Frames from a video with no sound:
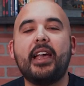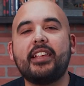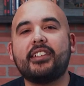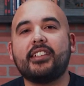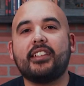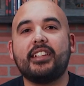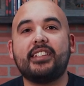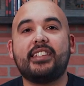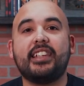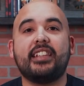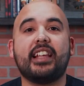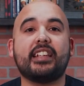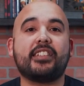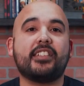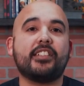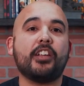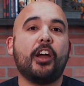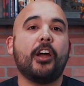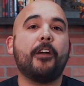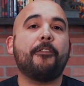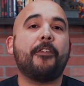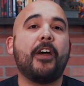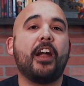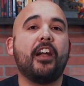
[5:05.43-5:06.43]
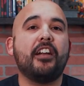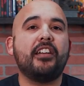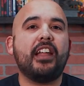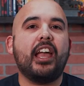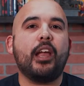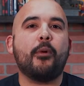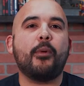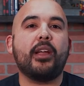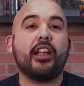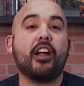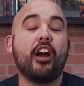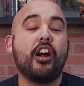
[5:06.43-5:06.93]
basically see that Starfire and
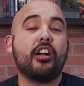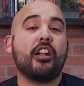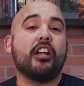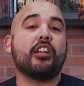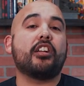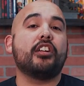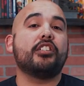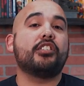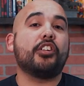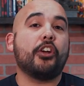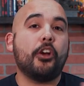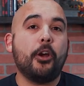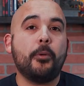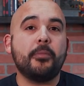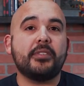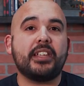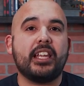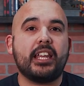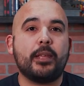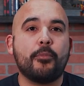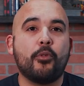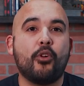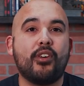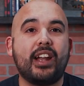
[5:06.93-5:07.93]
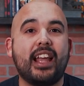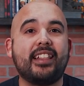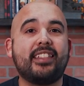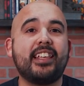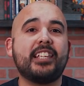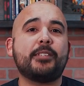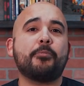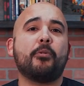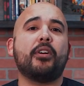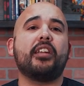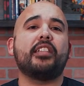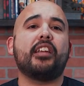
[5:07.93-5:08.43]
Nightwing aren't on good terms anymore, and at
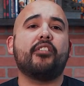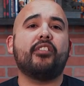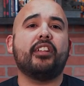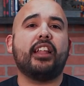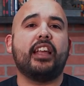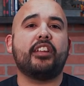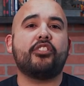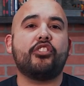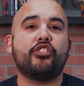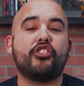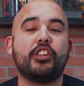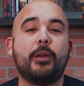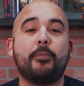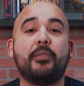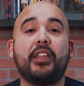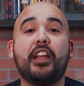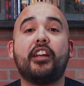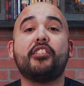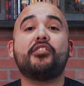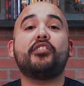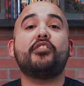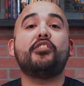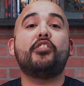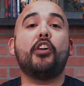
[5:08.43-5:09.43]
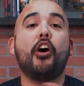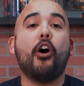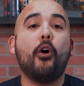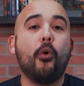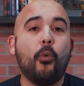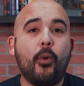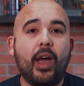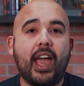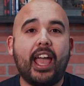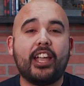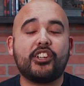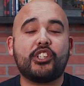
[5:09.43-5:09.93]
this point in their relationship, there's
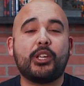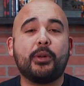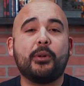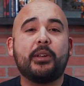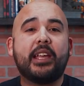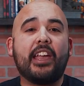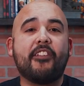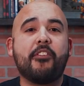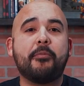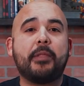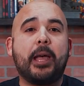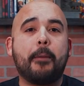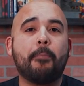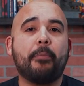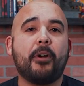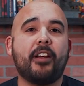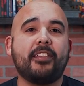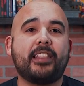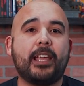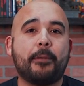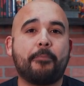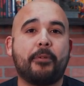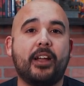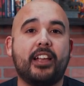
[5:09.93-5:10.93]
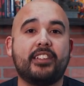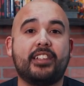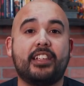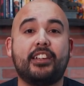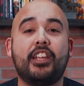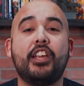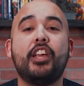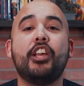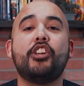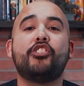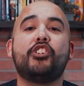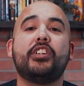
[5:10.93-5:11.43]
no way she would give him that birthday
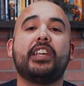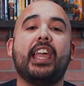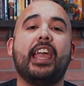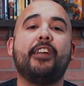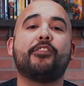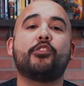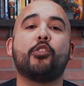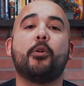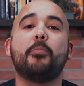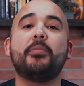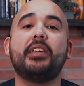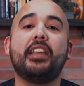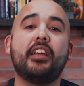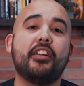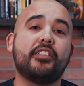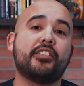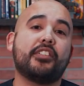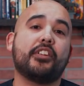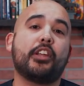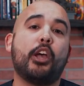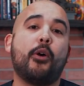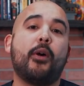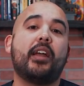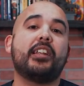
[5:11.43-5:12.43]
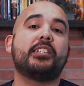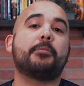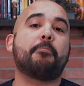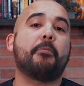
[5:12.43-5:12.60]
present she gave to him years ago at